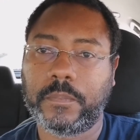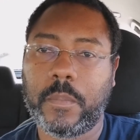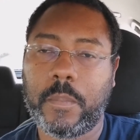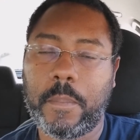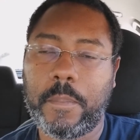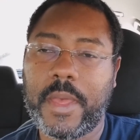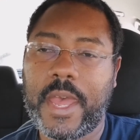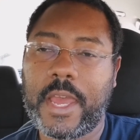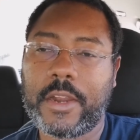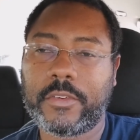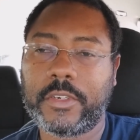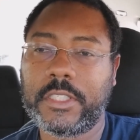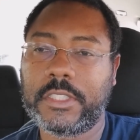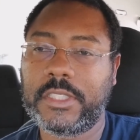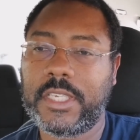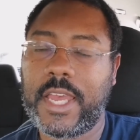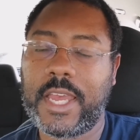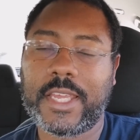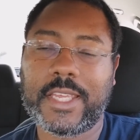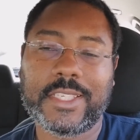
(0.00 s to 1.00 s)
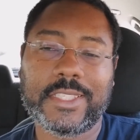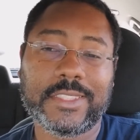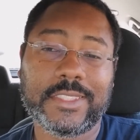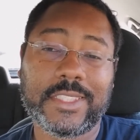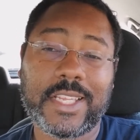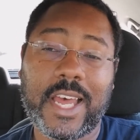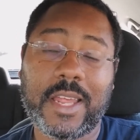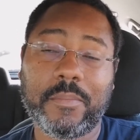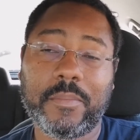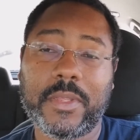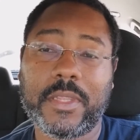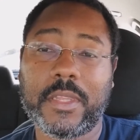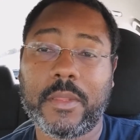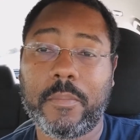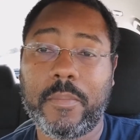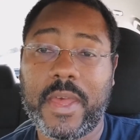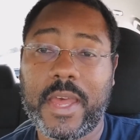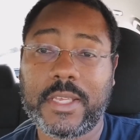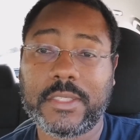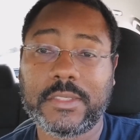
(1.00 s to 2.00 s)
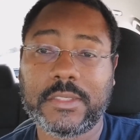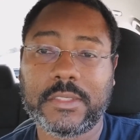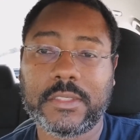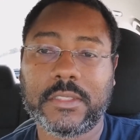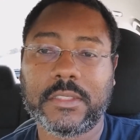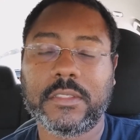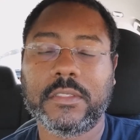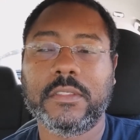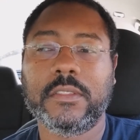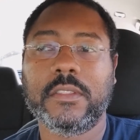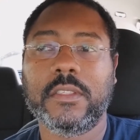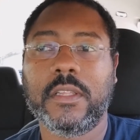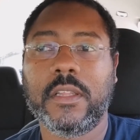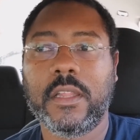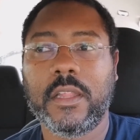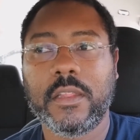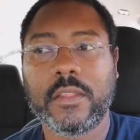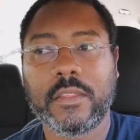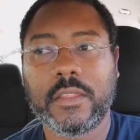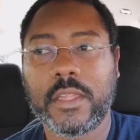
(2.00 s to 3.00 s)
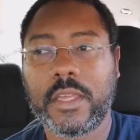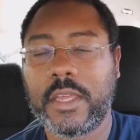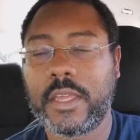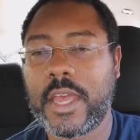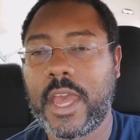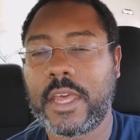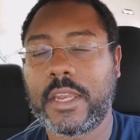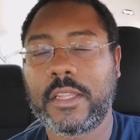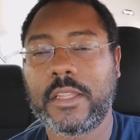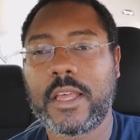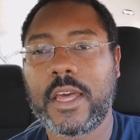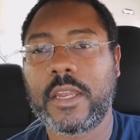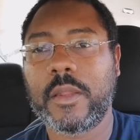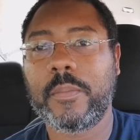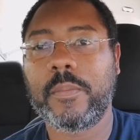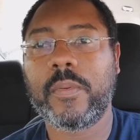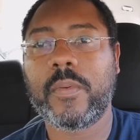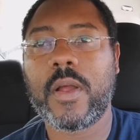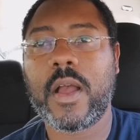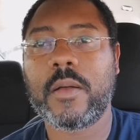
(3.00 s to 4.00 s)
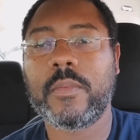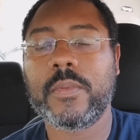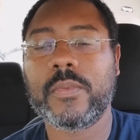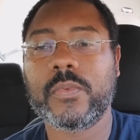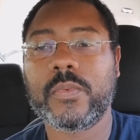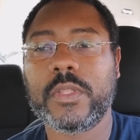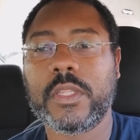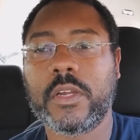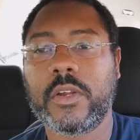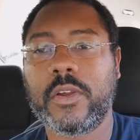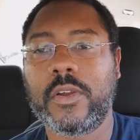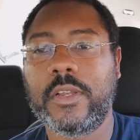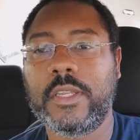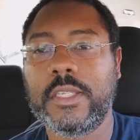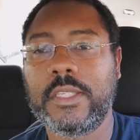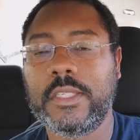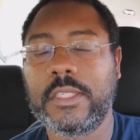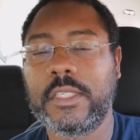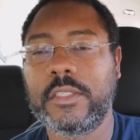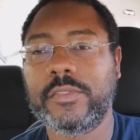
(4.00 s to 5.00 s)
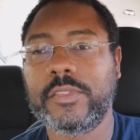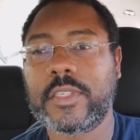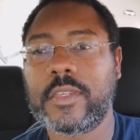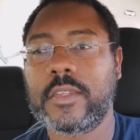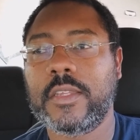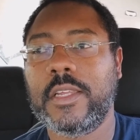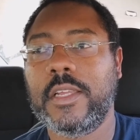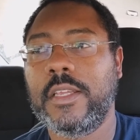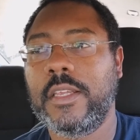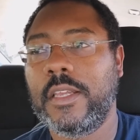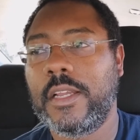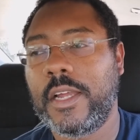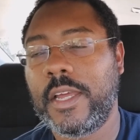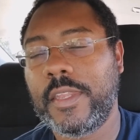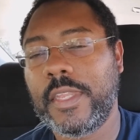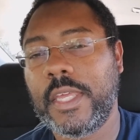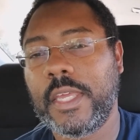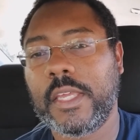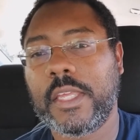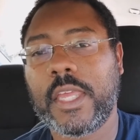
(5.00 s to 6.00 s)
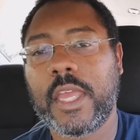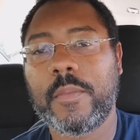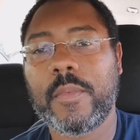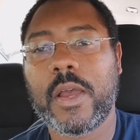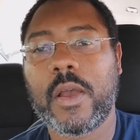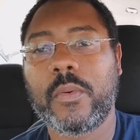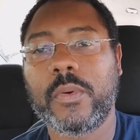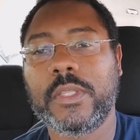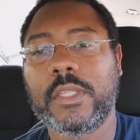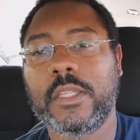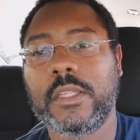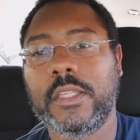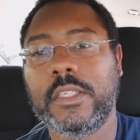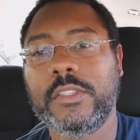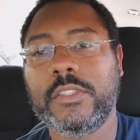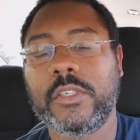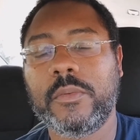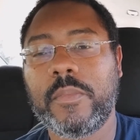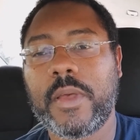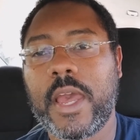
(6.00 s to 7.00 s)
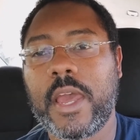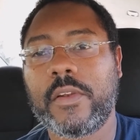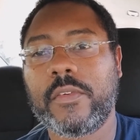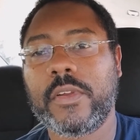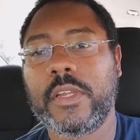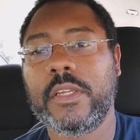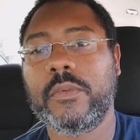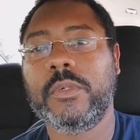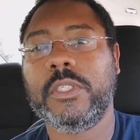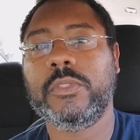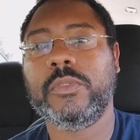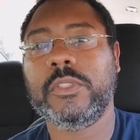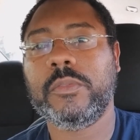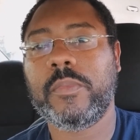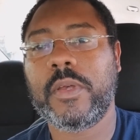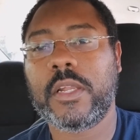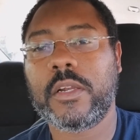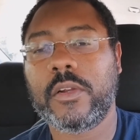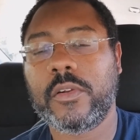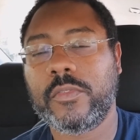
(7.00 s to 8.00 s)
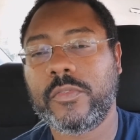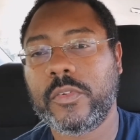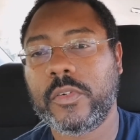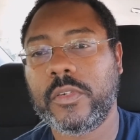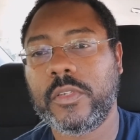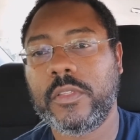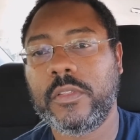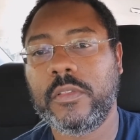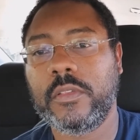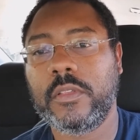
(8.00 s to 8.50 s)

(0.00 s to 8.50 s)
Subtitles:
battery tech has not been the best. They had a lot of problems with the early Leafs, and they came out with the Lizard battery, which was better for